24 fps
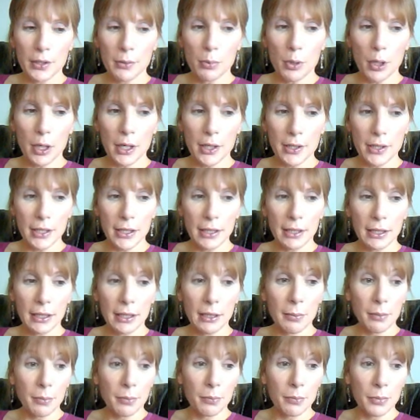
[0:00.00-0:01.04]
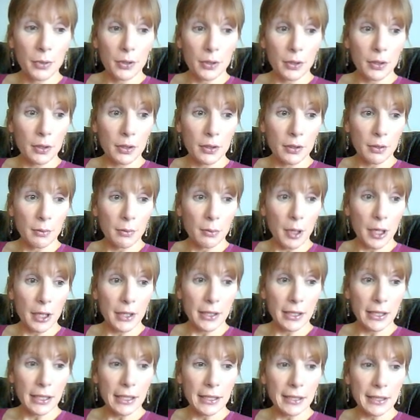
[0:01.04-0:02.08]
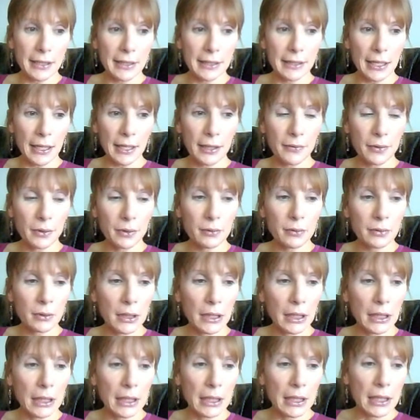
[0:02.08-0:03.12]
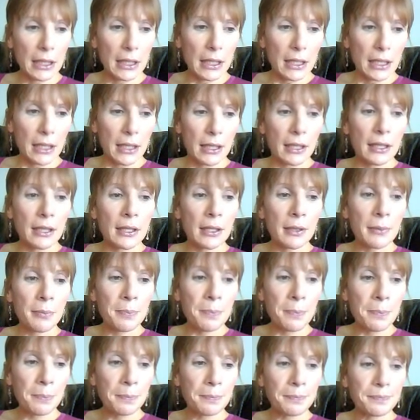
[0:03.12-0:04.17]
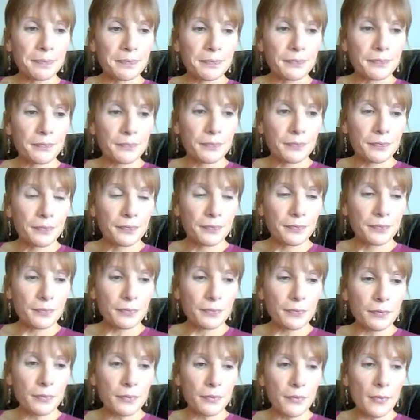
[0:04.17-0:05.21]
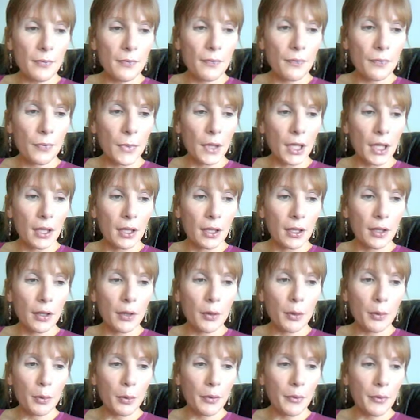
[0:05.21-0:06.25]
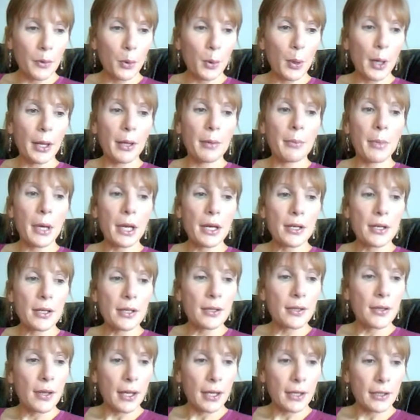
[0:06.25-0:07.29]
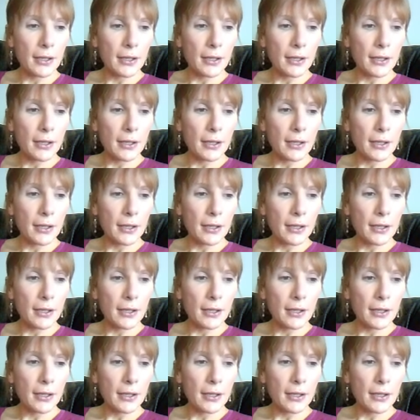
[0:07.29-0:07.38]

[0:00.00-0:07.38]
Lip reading: with me, and I felt like that was quite surprisingly successful. There